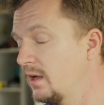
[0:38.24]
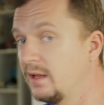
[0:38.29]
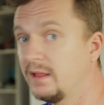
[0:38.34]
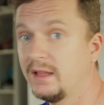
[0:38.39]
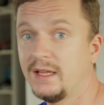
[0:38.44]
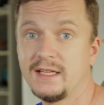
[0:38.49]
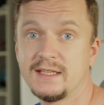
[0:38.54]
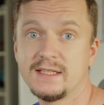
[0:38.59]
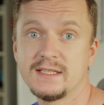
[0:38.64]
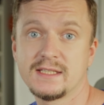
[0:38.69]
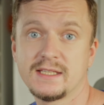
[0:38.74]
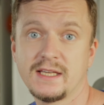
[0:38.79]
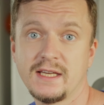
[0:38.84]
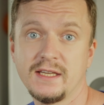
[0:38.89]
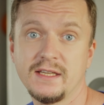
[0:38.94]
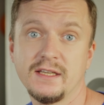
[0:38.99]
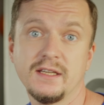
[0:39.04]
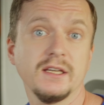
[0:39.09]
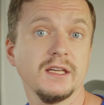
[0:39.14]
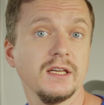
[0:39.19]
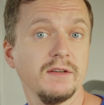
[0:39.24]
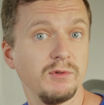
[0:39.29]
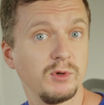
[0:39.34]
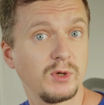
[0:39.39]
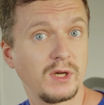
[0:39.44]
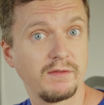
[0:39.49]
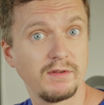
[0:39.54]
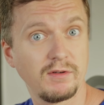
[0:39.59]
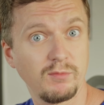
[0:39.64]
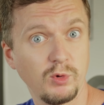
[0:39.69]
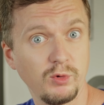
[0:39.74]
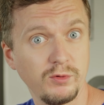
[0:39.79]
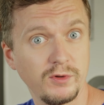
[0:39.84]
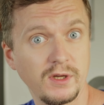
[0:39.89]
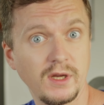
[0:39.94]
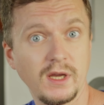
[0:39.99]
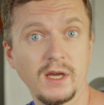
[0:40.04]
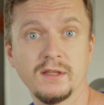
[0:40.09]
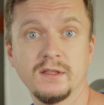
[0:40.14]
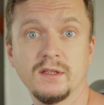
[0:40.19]
Let's say if you have a
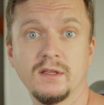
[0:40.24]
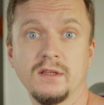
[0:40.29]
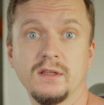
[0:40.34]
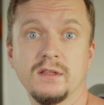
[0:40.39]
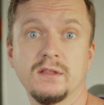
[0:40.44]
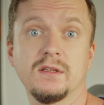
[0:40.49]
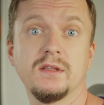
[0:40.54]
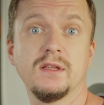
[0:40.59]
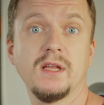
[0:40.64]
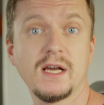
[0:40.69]
movie and it